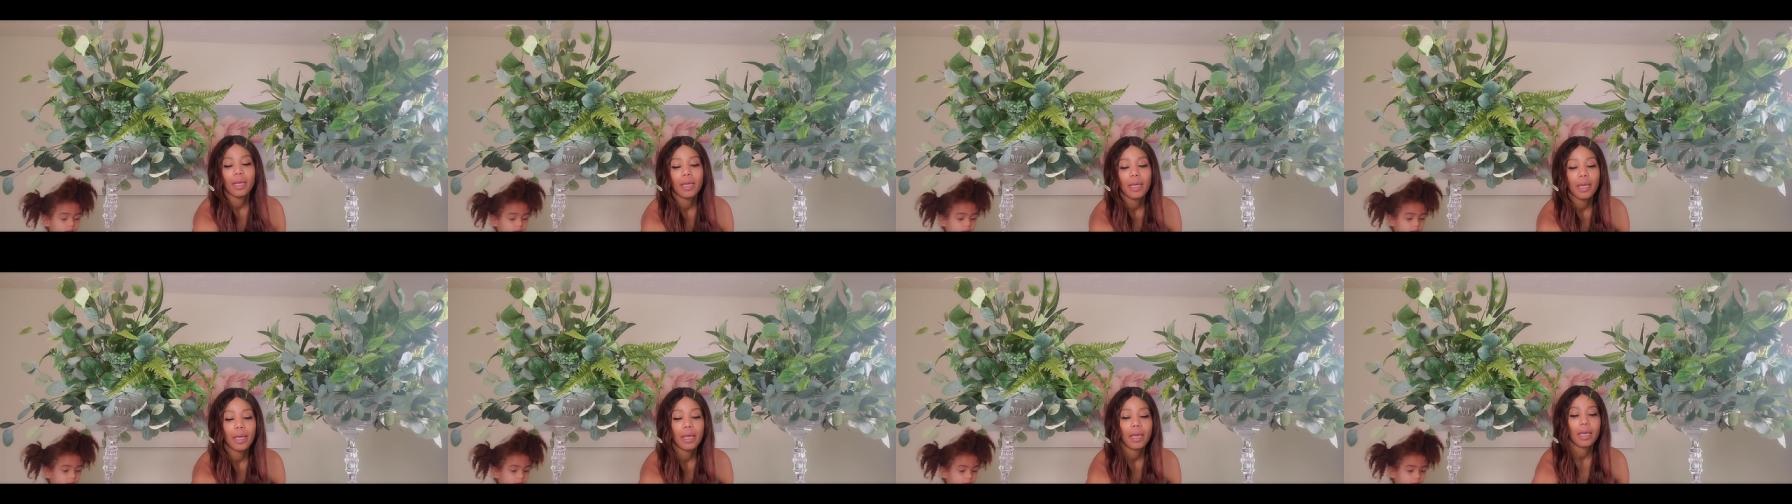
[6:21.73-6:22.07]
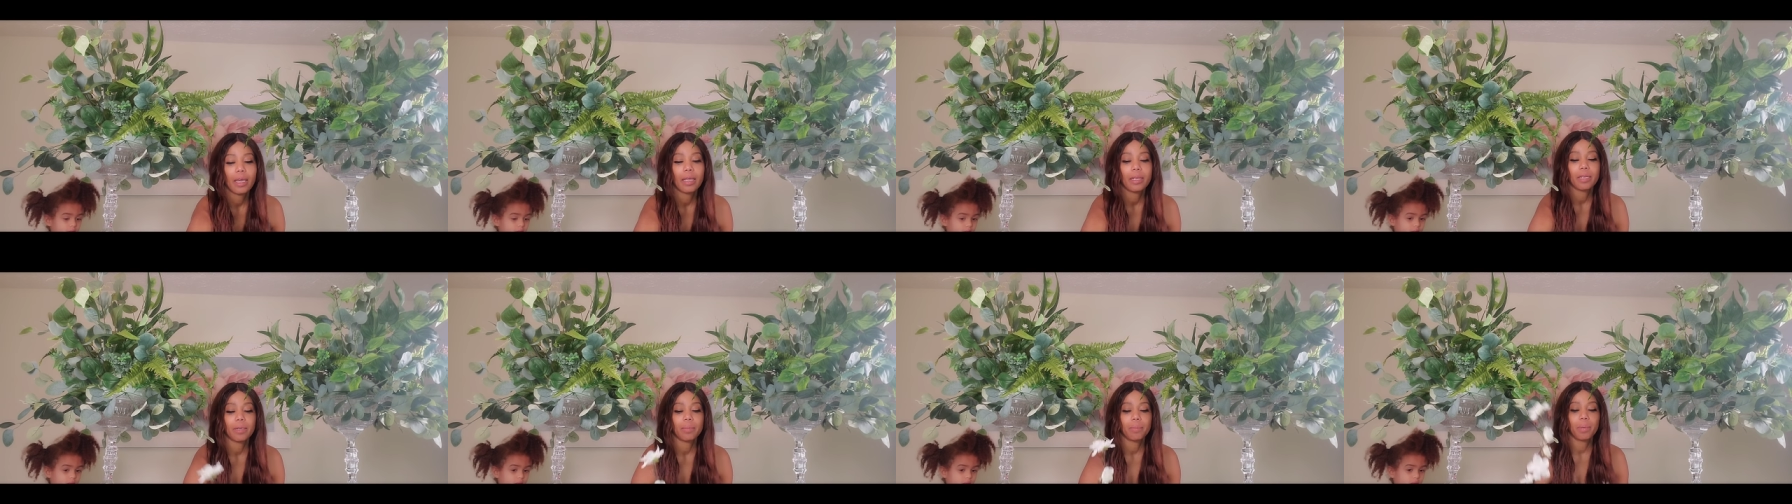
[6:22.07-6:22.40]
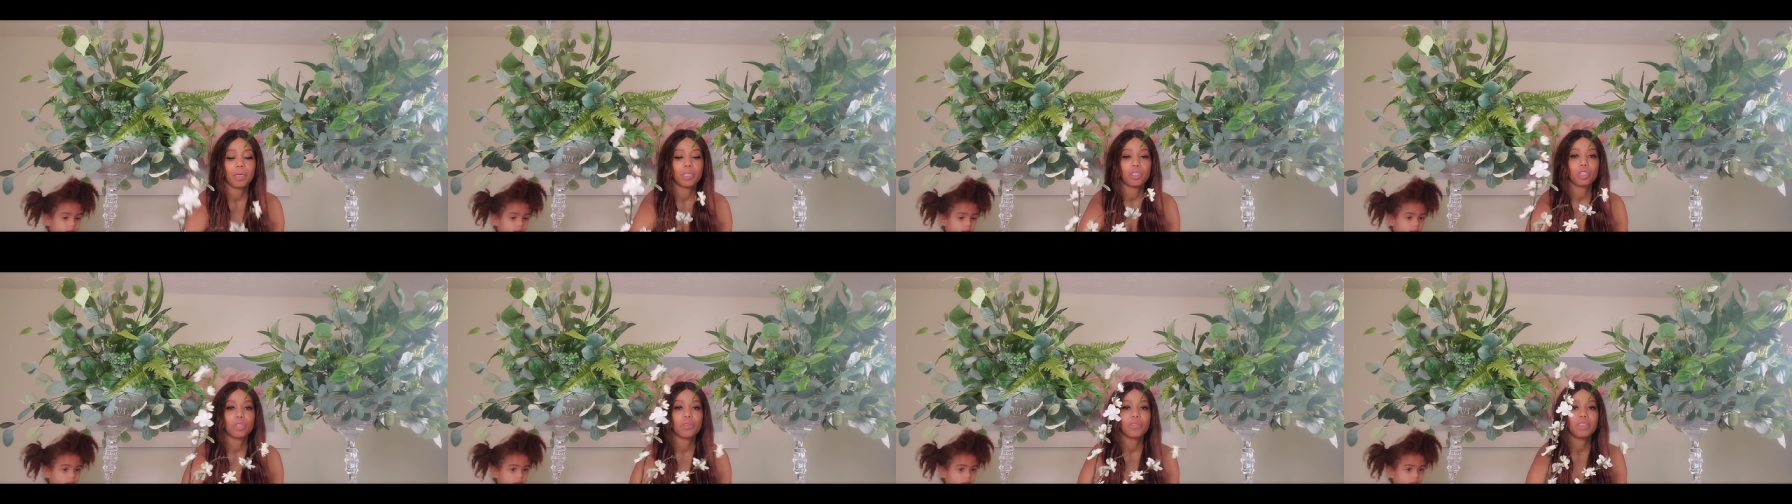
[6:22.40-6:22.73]
And a
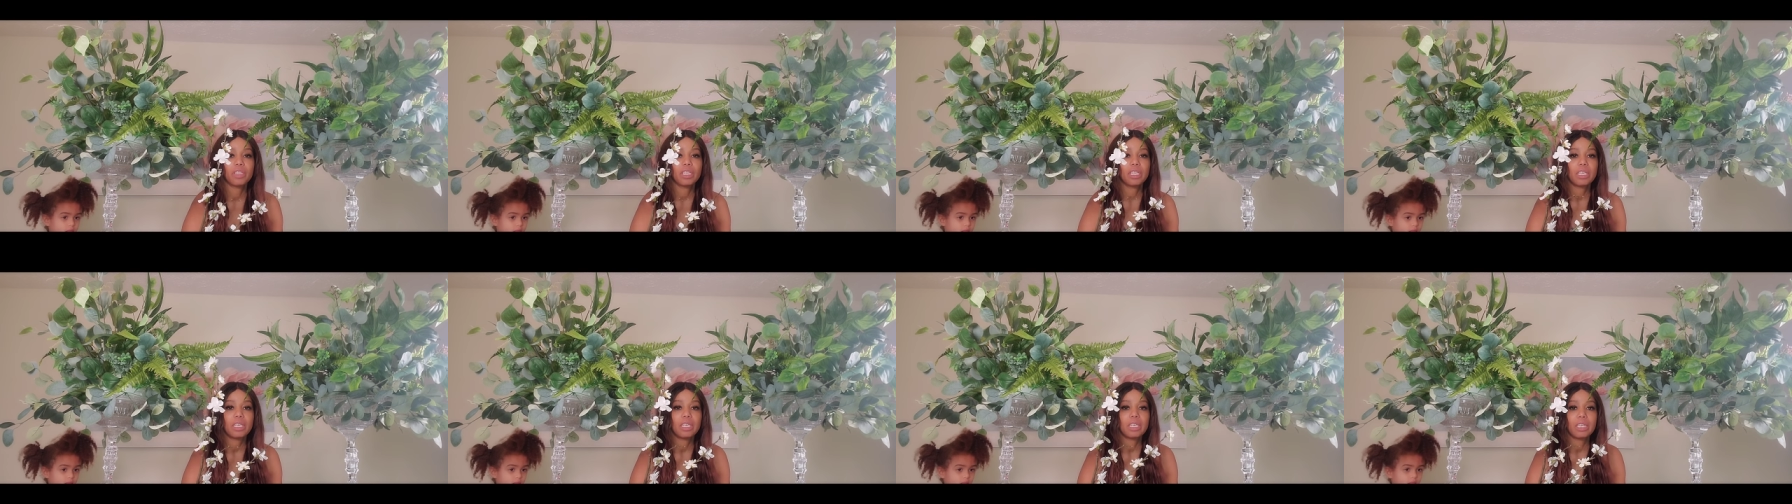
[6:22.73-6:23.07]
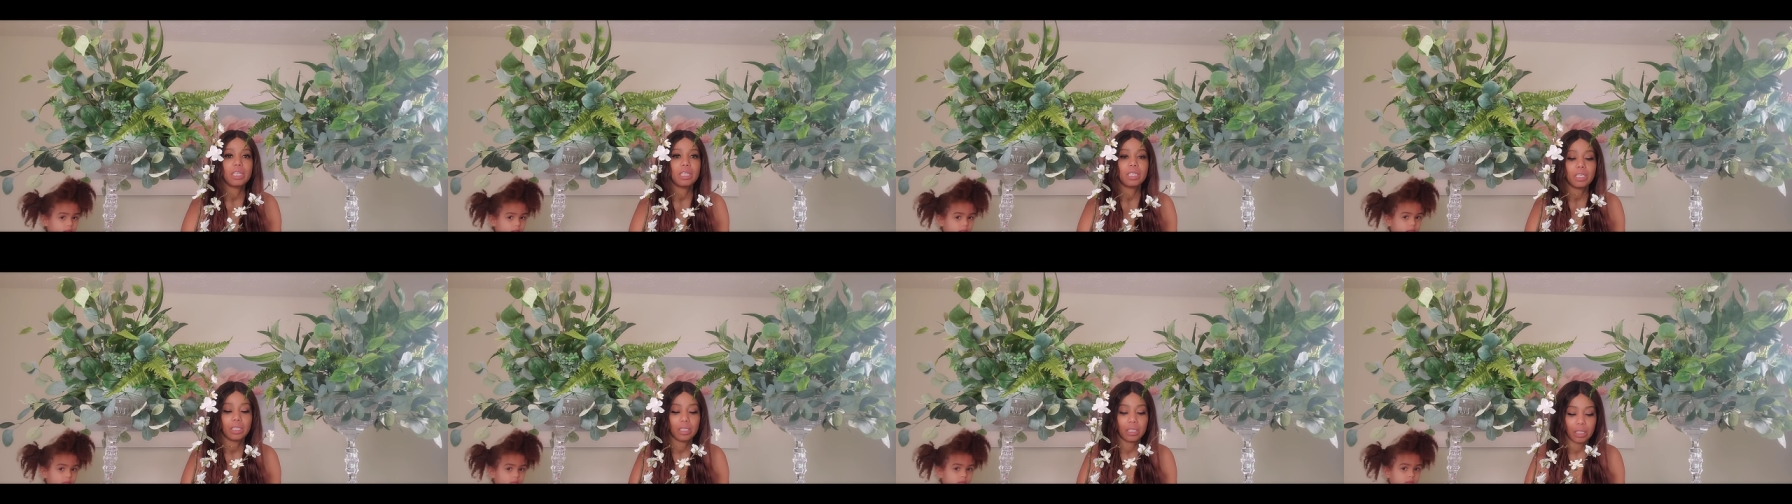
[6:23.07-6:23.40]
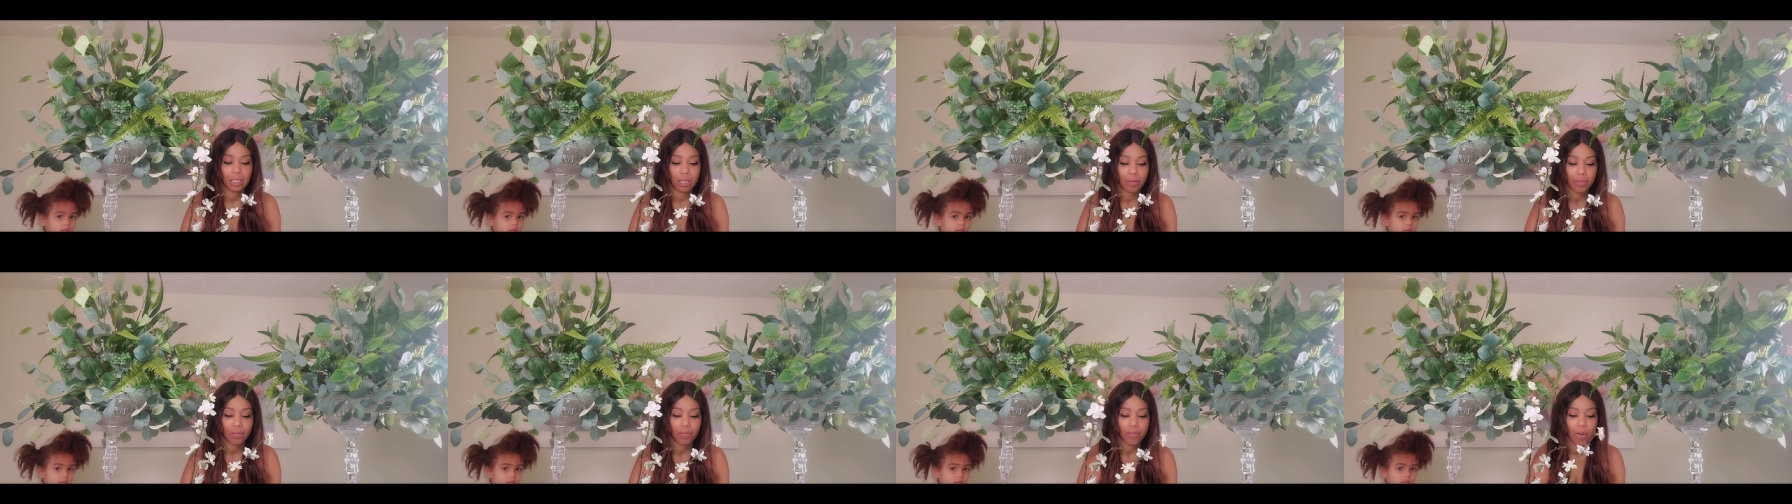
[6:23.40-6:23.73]
bunch of these
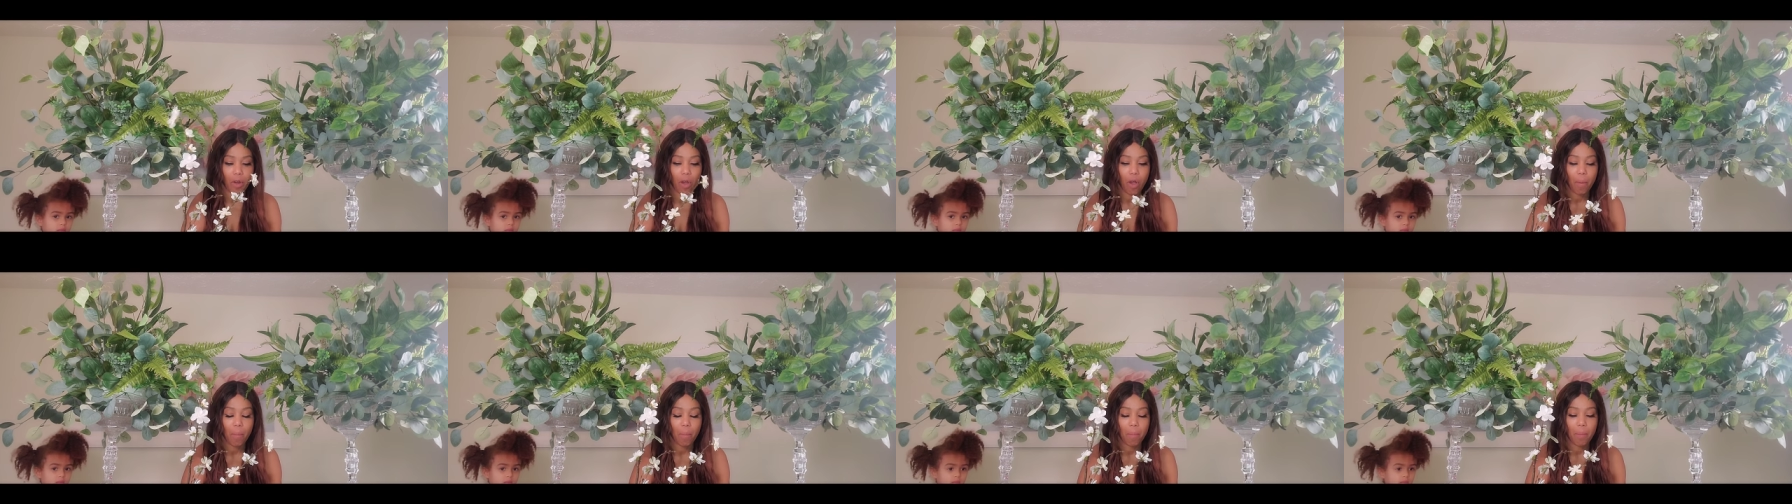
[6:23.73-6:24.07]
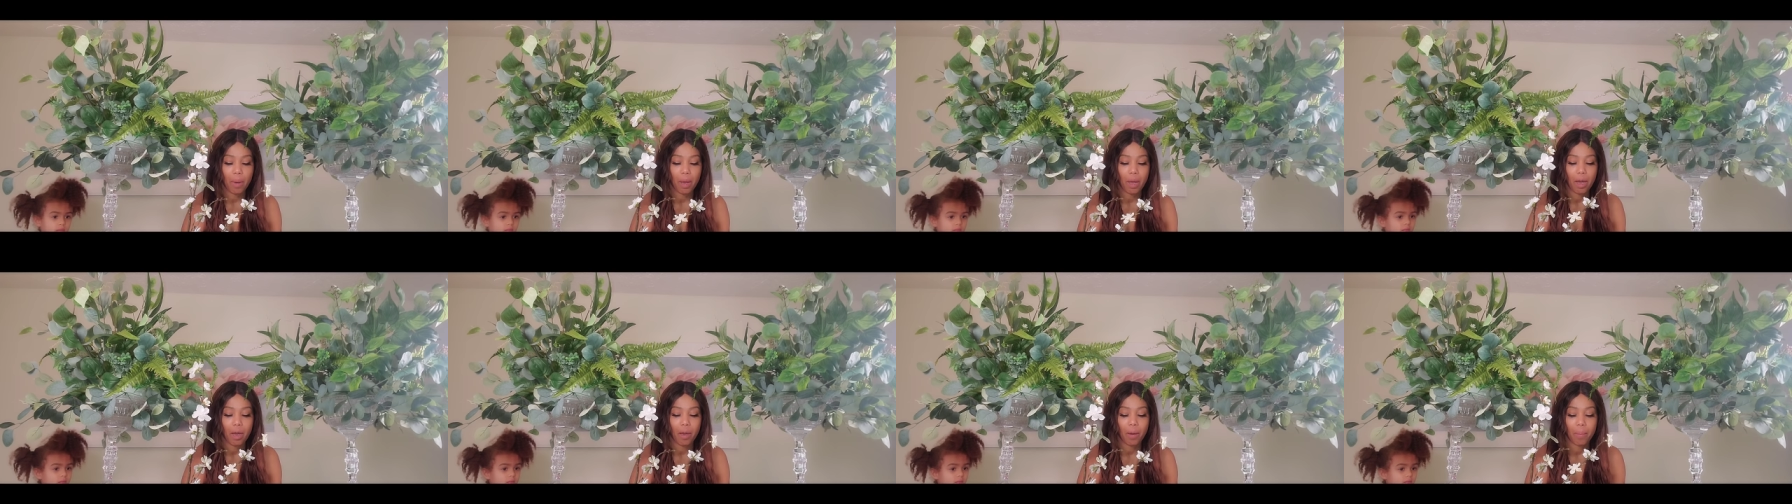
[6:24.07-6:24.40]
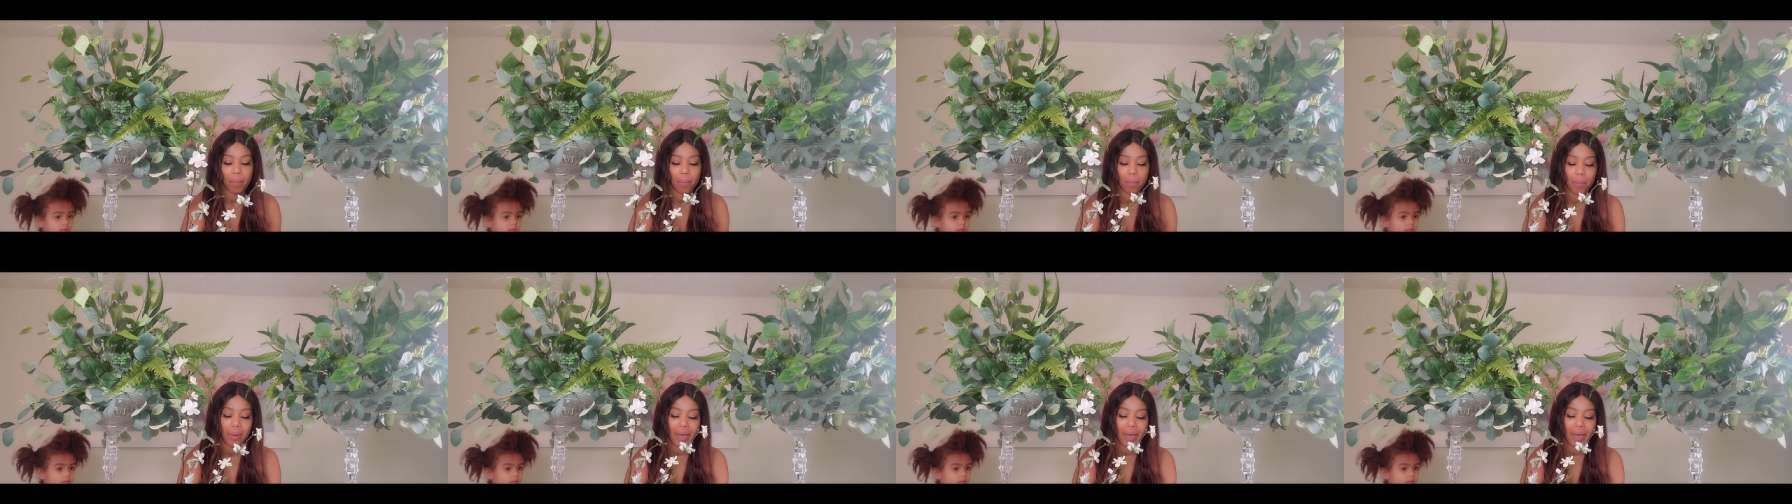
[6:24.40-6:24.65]
from um,